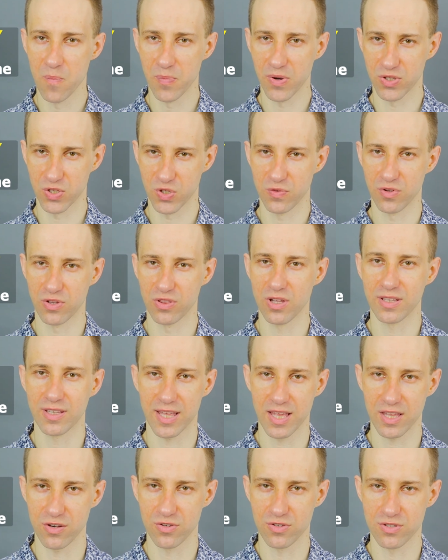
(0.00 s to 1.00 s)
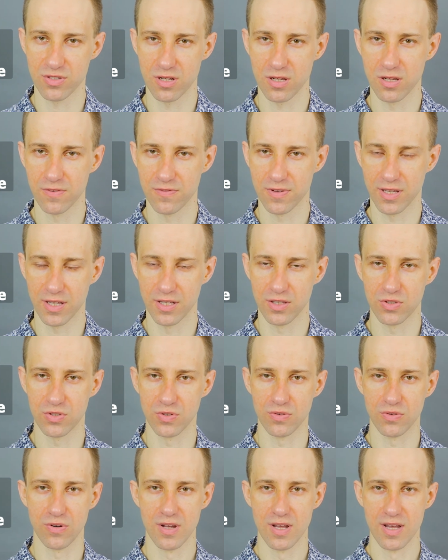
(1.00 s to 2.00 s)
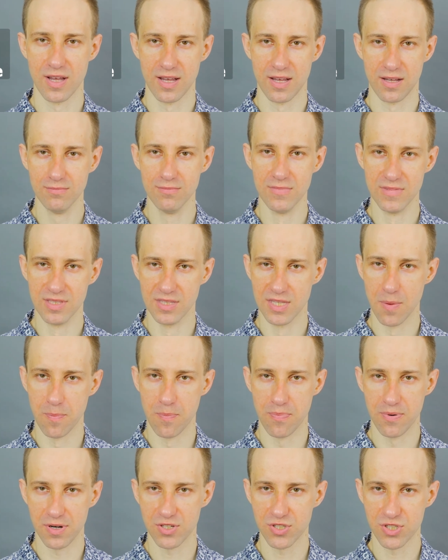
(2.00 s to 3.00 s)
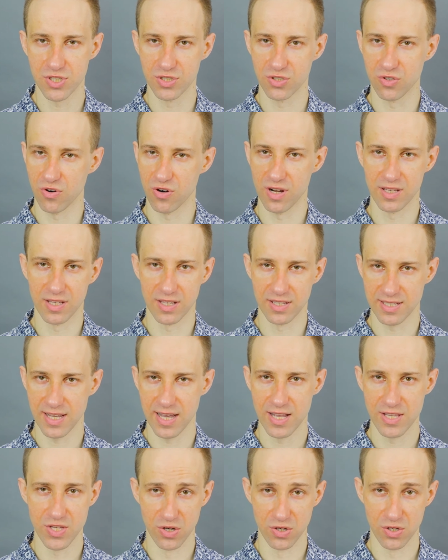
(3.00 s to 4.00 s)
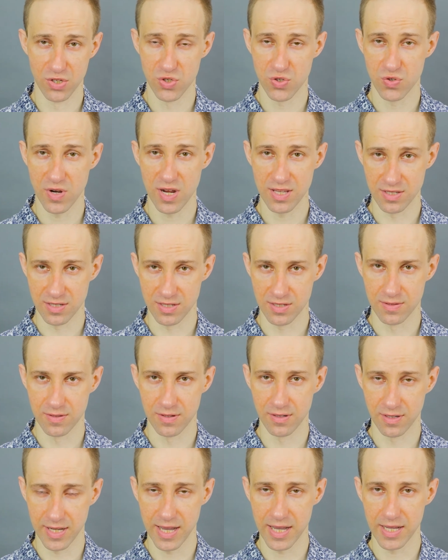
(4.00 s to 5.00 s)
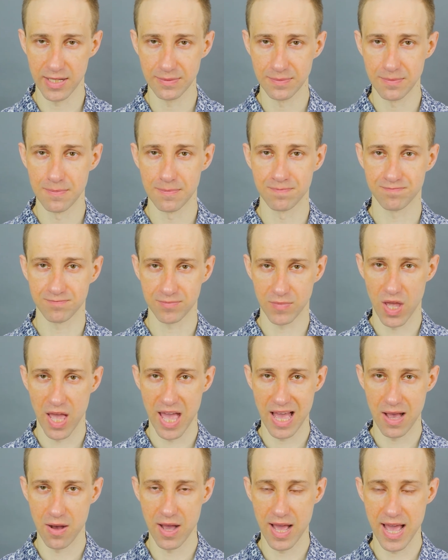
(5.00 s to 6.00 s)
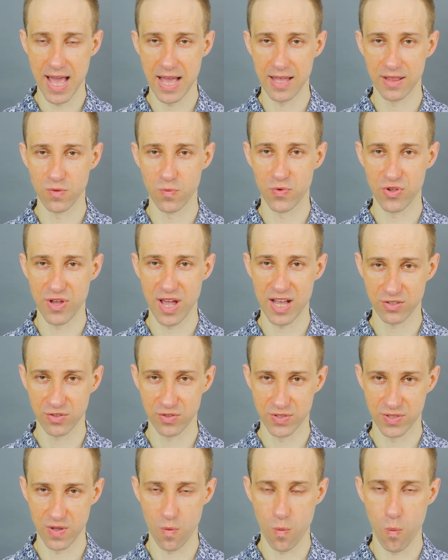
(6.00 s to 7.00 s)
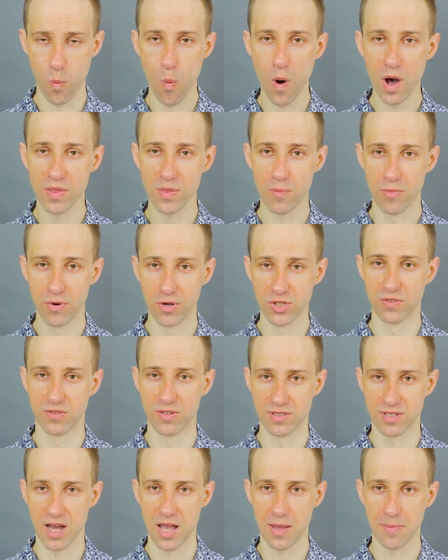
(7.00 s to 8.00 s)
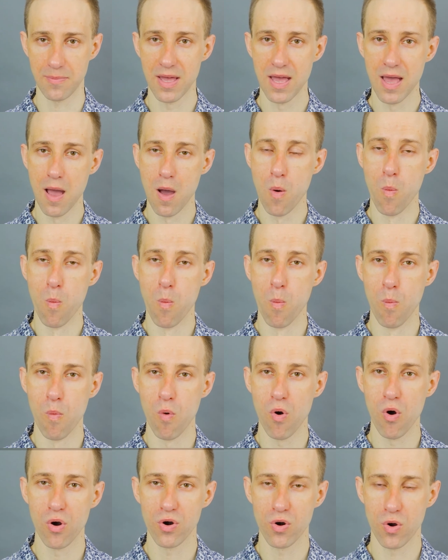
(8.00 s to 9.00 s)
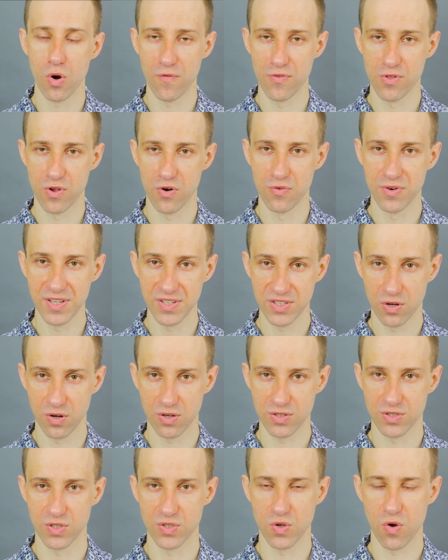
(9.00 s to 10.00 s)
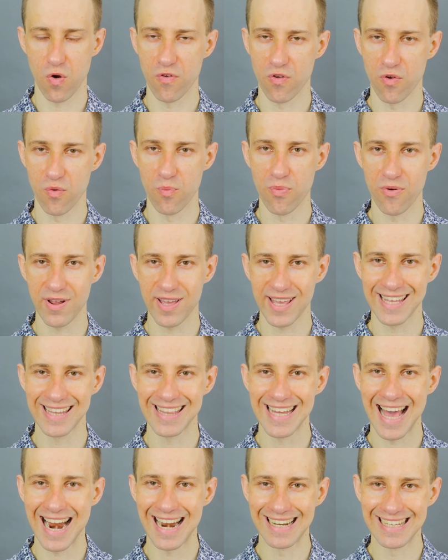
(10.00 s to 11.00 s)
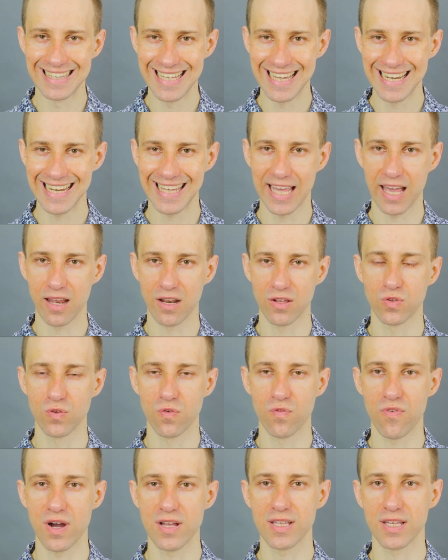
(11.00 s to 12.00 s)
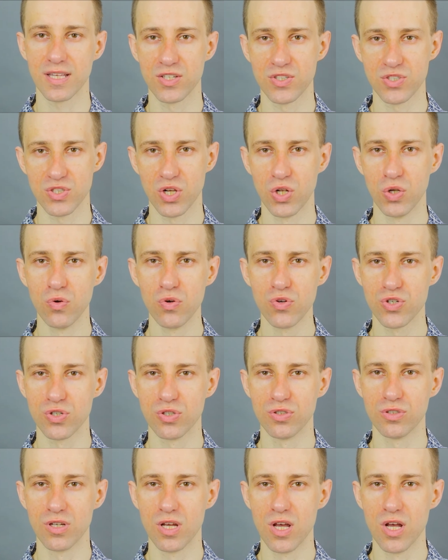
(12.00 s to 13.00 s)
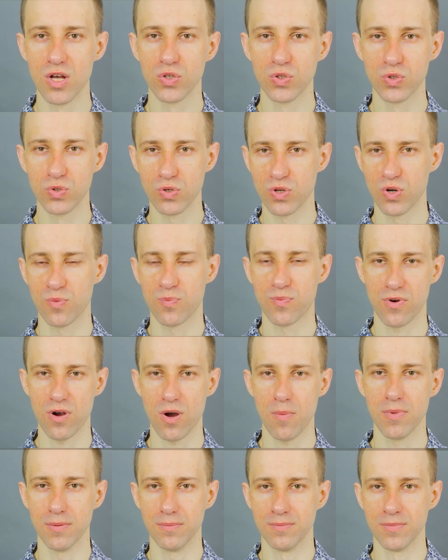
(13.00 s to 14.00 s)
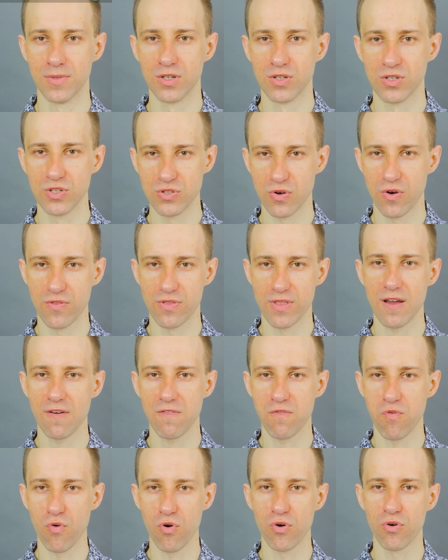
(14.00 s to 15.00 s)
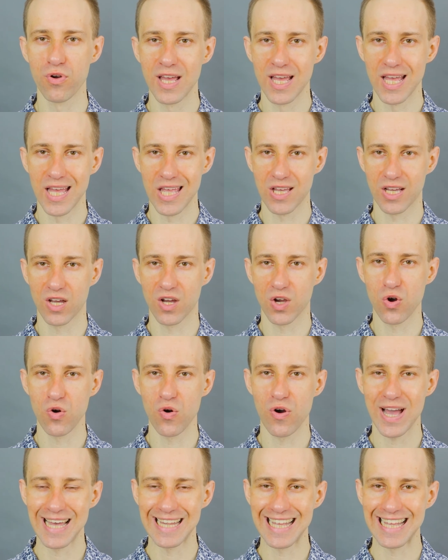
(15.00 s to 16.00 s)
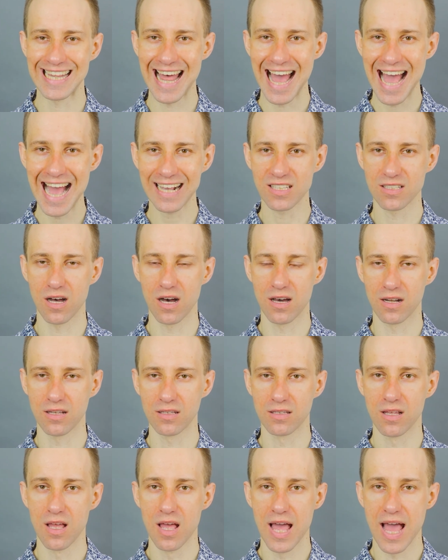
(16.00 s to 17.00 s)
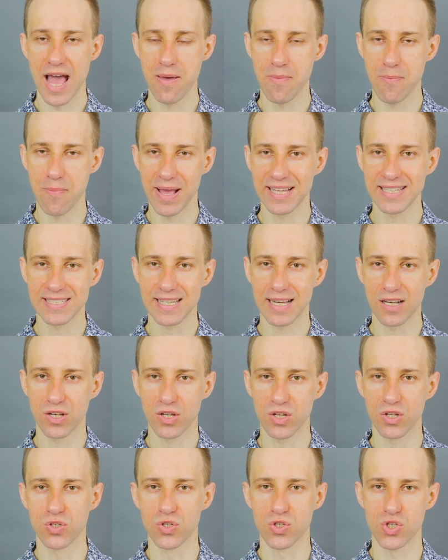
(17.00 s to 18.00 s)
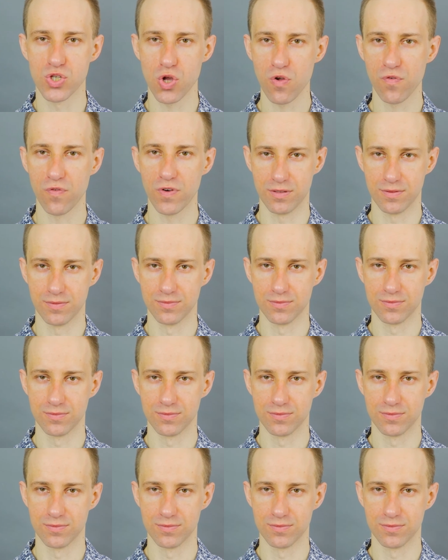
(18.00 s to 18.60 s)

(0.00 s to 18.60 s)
But you will not get yourself into depression or anxiety or stress, okay? And when you ask yourself what most of the time, more of your resources or your brain are dedicated to finding a solution to your problem. So therefore, you can go ahead and act on it and basically solve it.